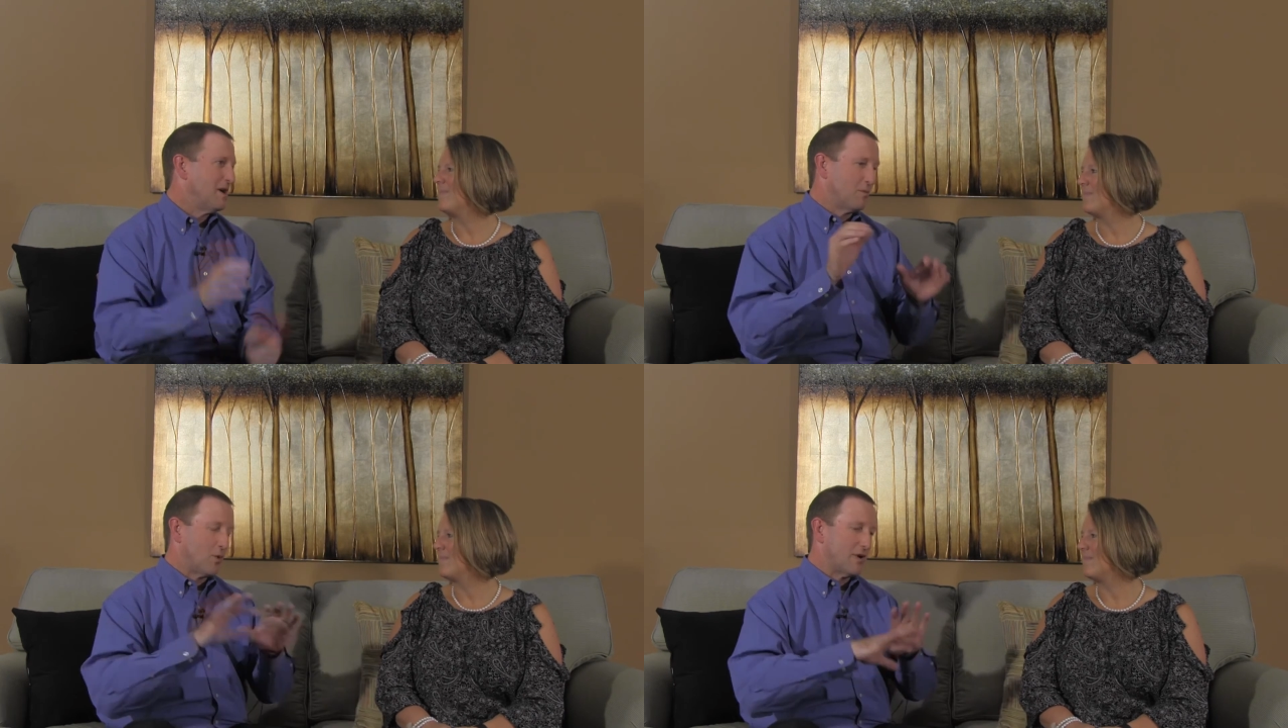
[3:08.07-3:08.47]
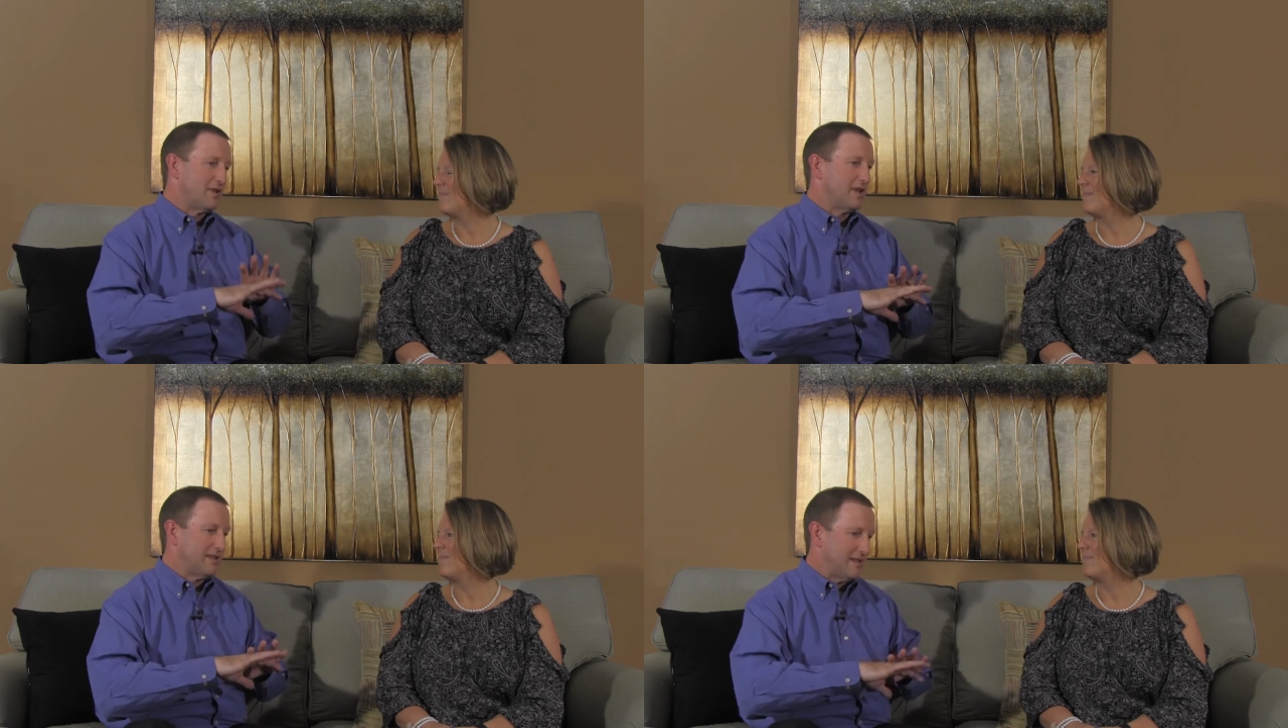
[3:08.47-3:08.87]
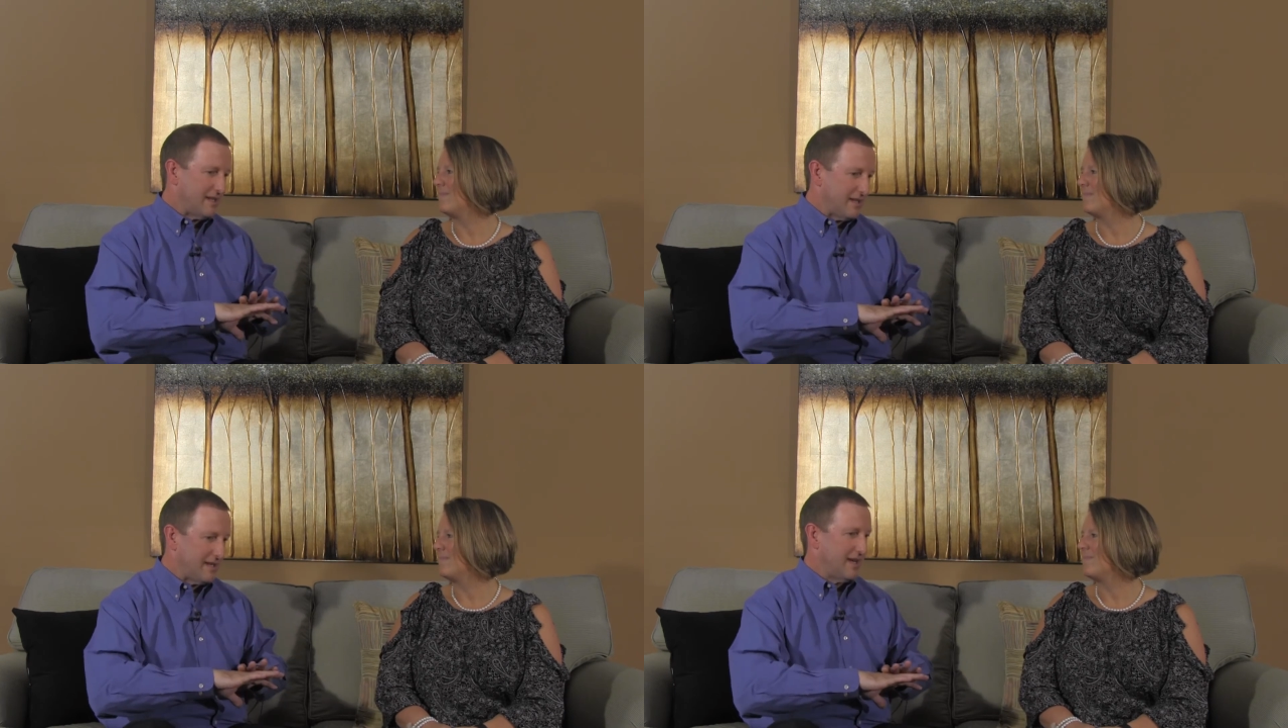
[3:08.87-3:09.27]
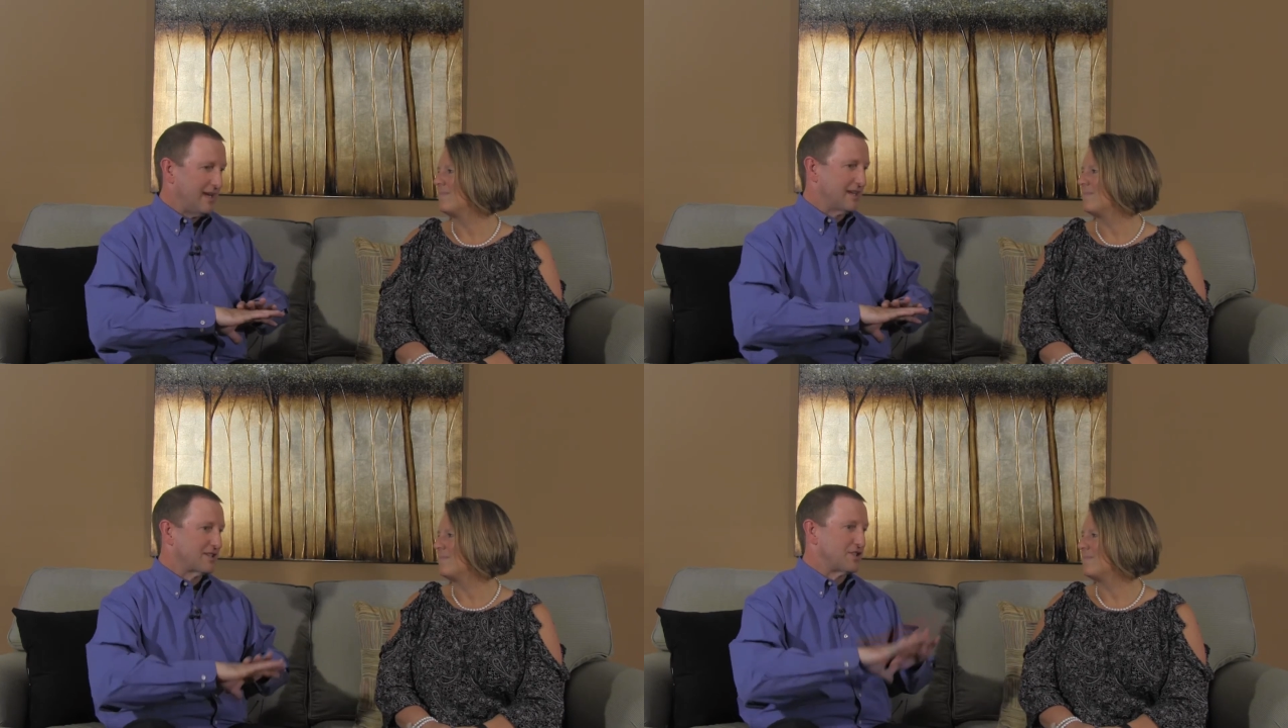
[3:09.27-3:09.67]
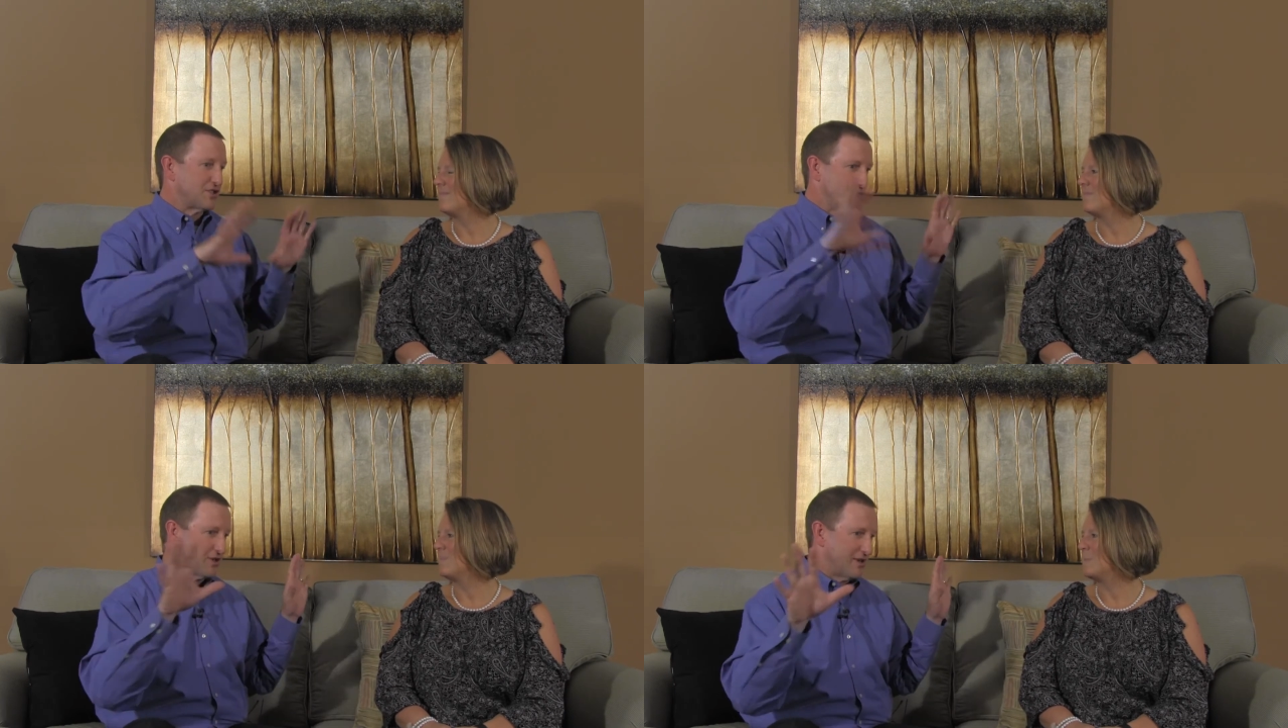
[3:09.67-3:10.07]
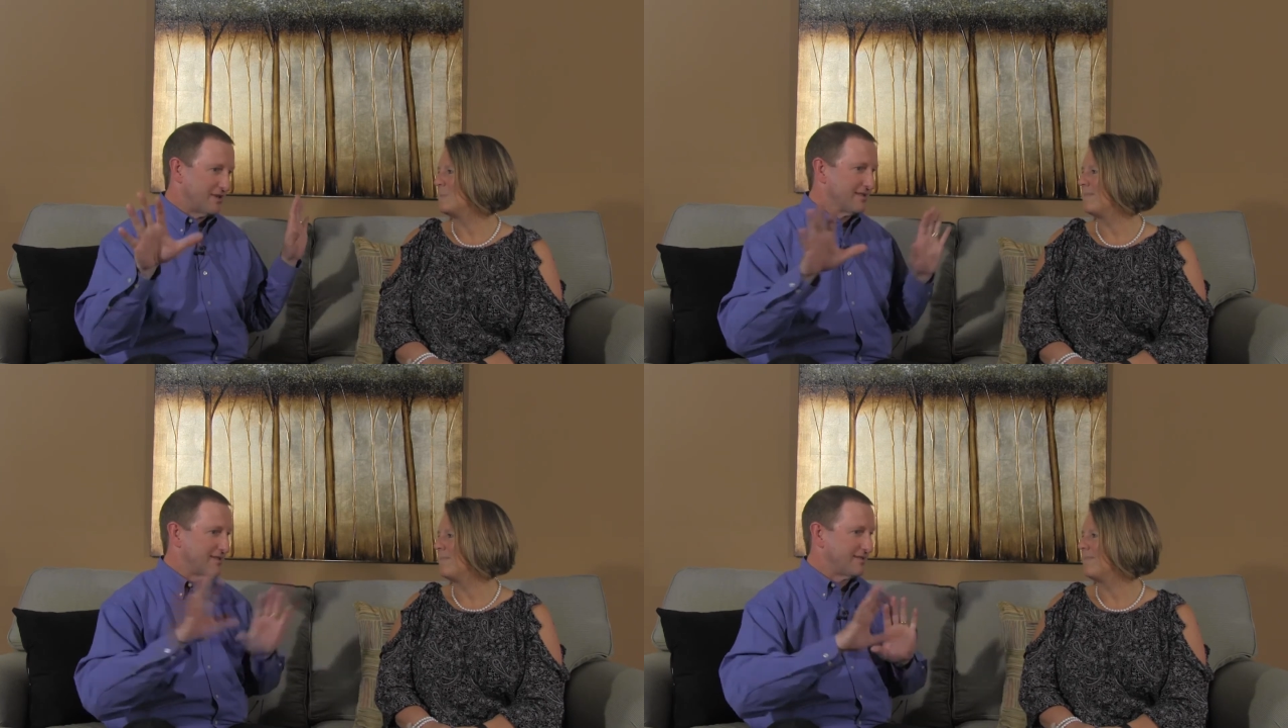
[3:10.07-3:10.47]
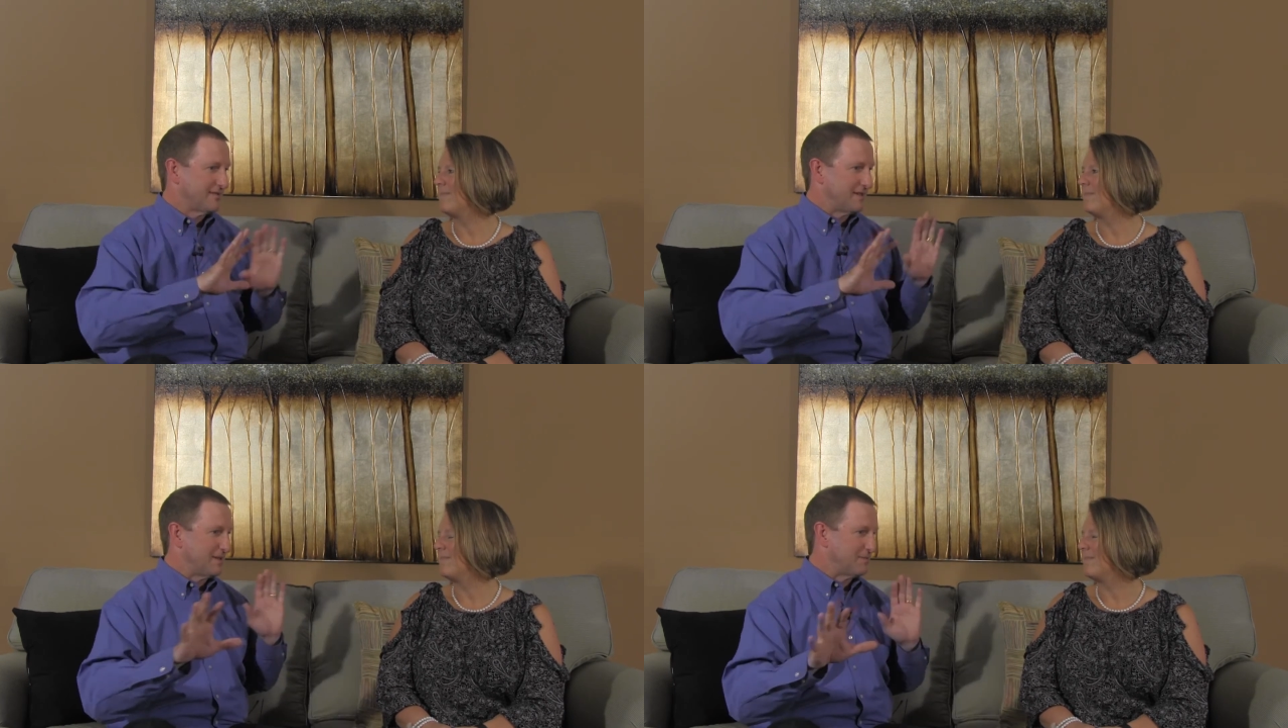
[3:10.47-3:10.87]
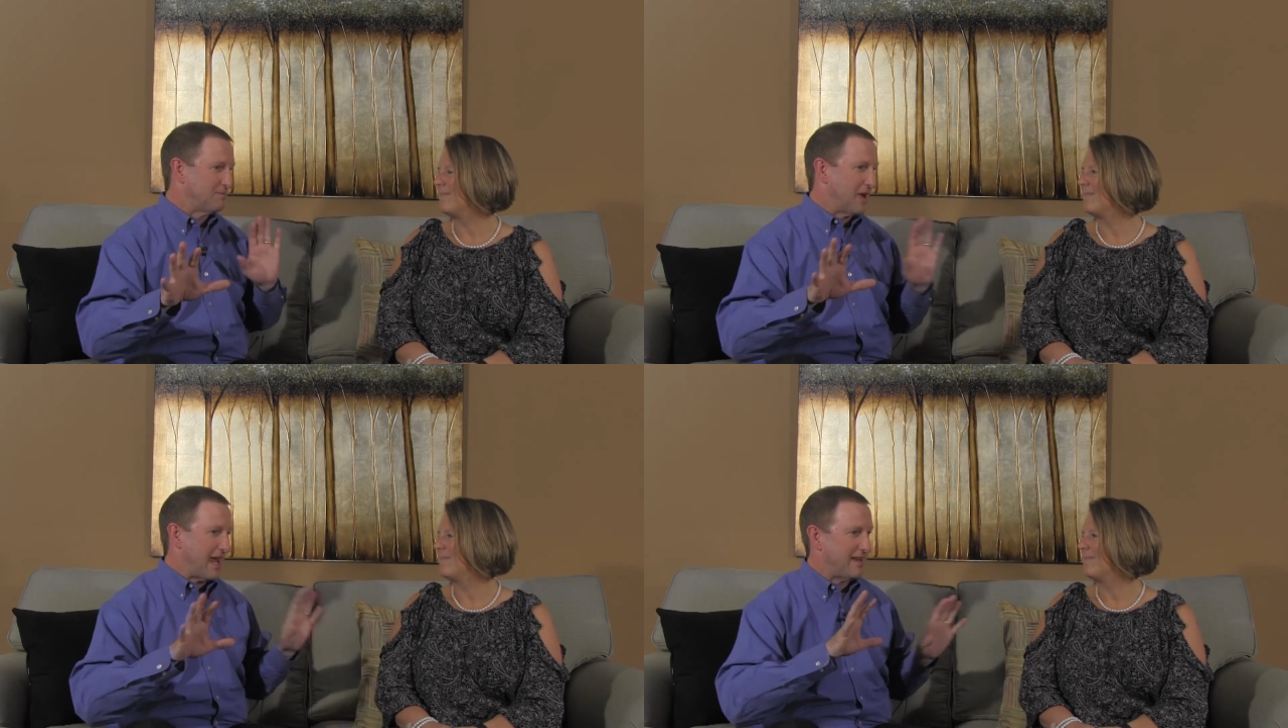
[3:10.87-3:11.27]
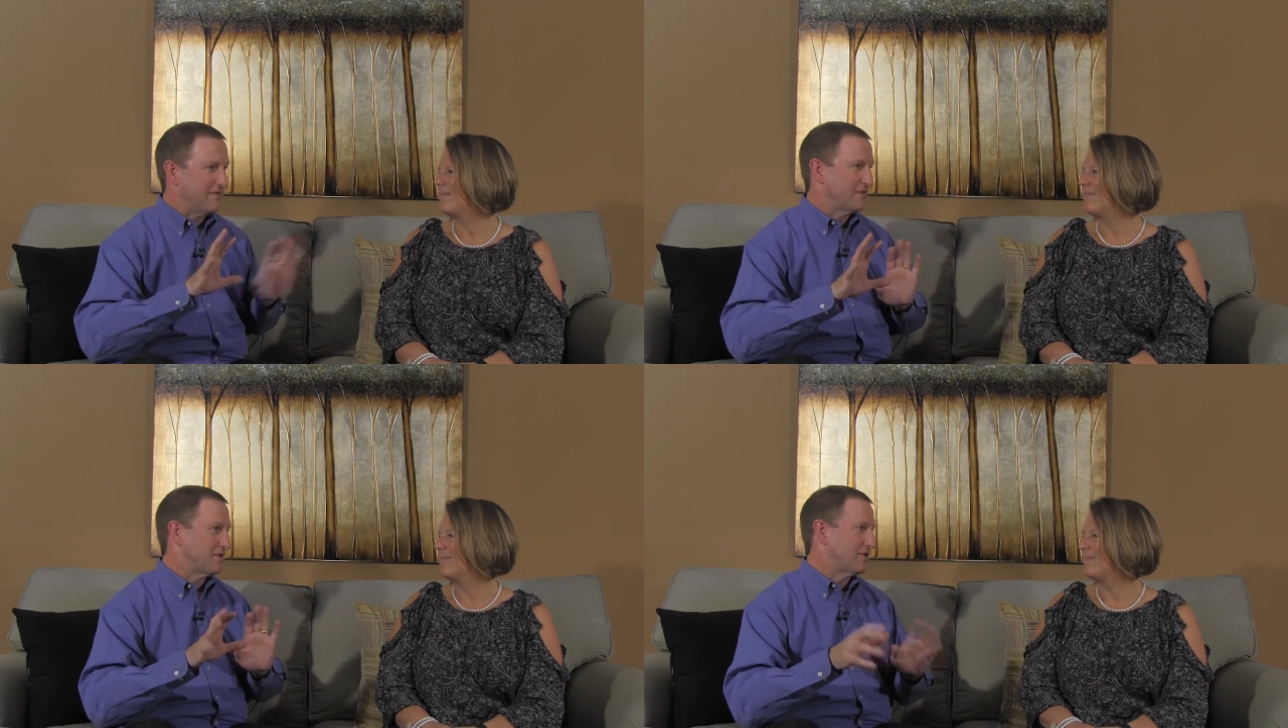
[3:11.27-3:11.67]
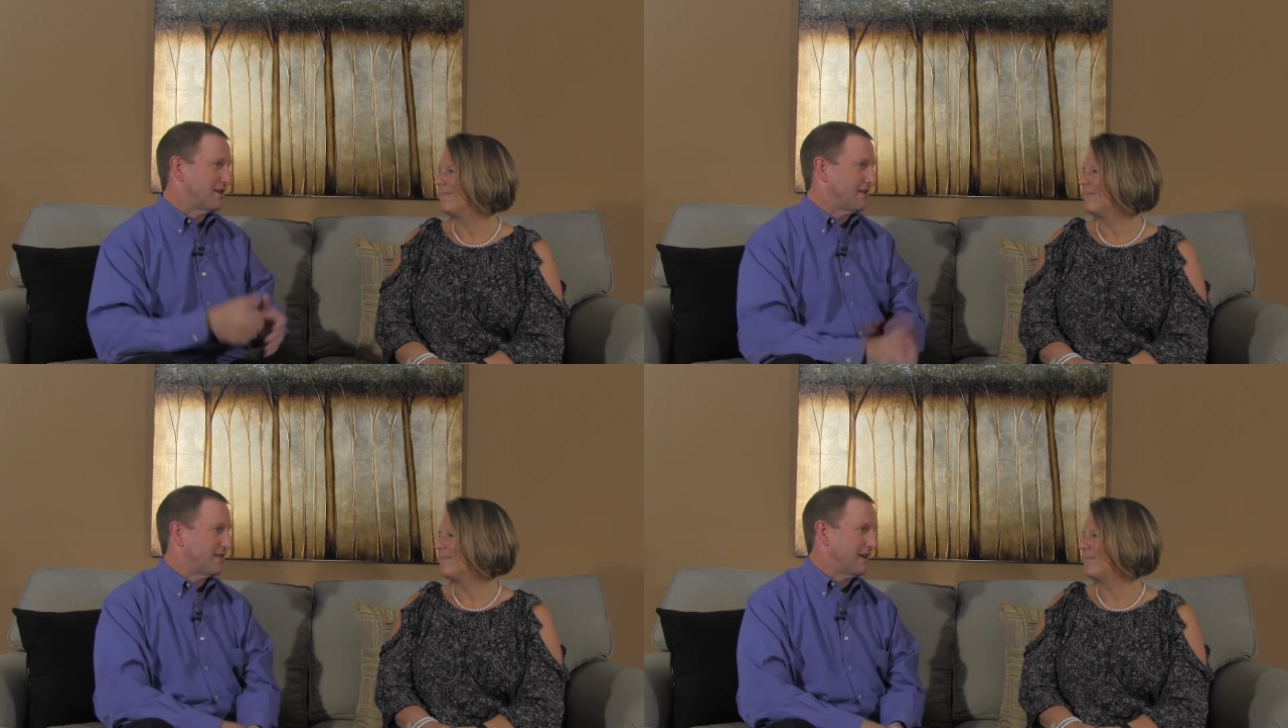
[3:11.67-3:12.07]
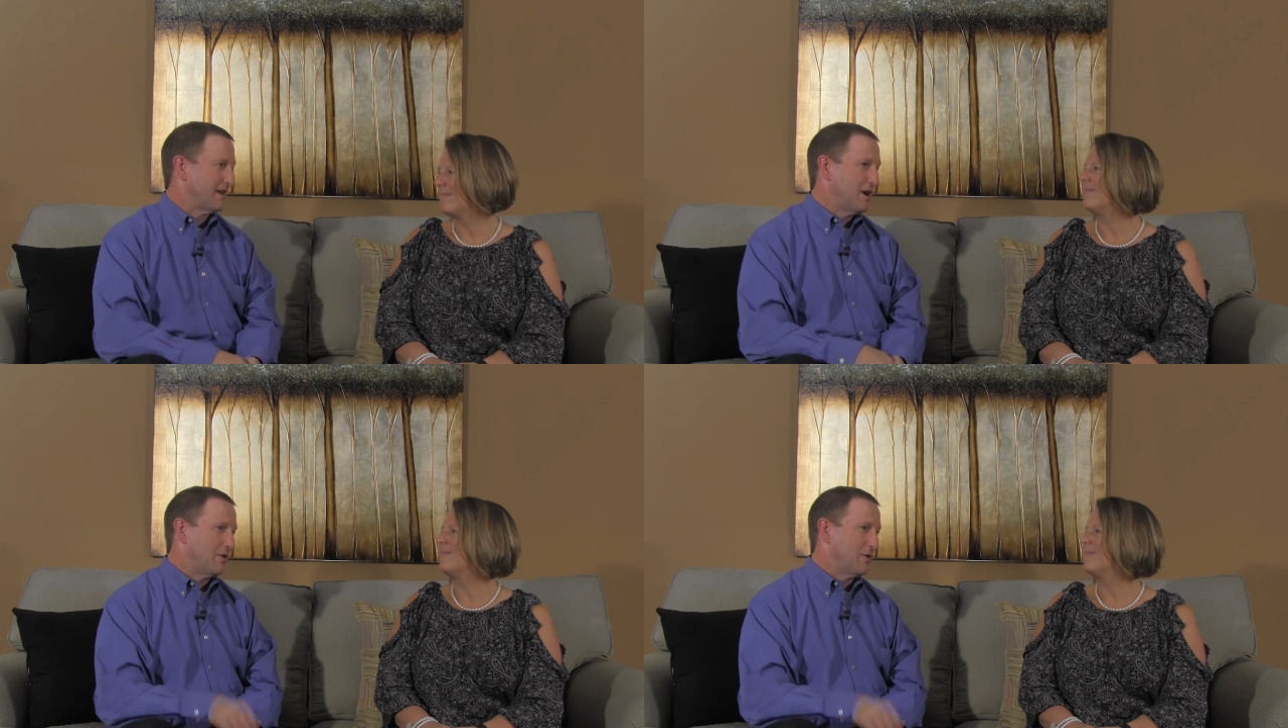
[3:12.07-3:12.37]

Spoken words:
more than the external, behaviors and all that,